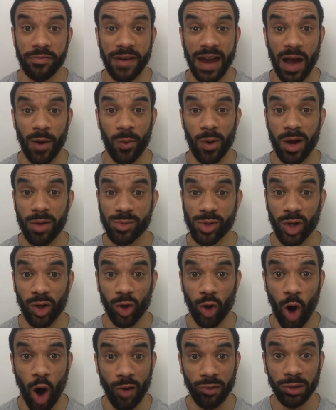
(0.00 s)
Flatworms
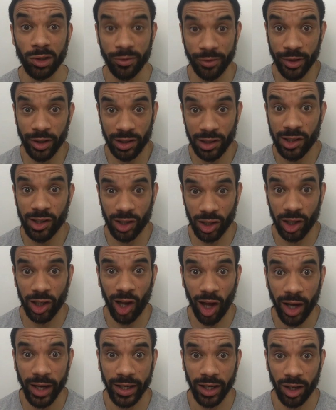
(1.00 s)
on coral that look
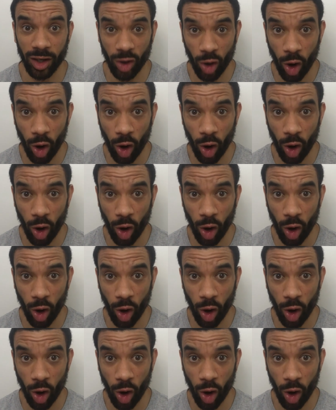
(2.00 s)
like